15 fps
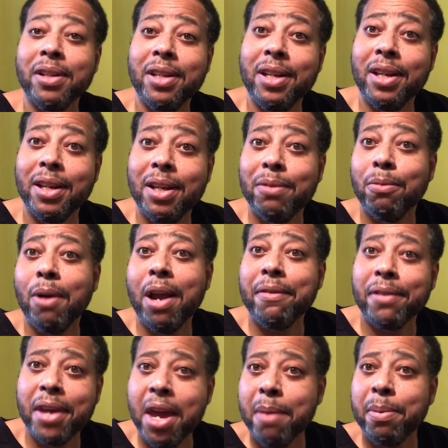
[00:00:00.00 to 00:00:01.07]
He, his
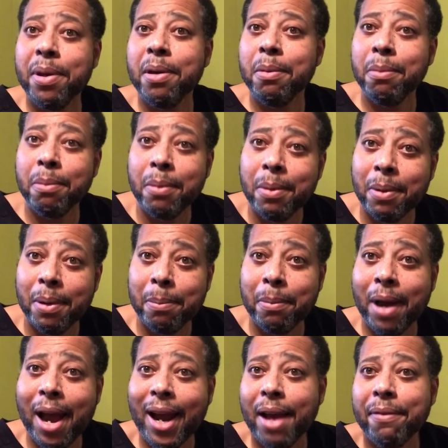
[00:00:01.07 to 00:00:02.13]
wife kept him.
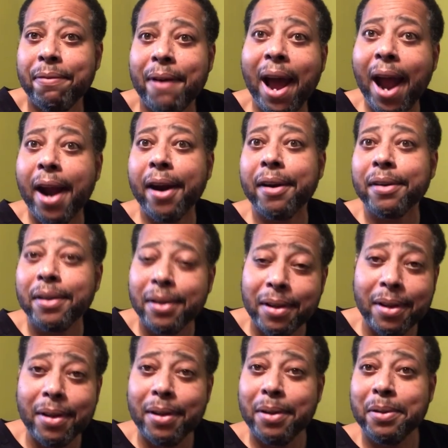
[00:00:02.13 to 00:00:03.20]
I got fired.
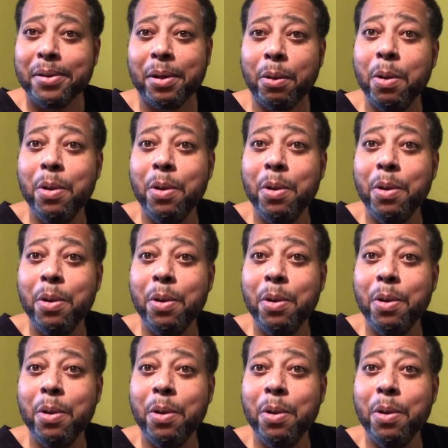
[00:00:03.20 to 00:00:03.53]
So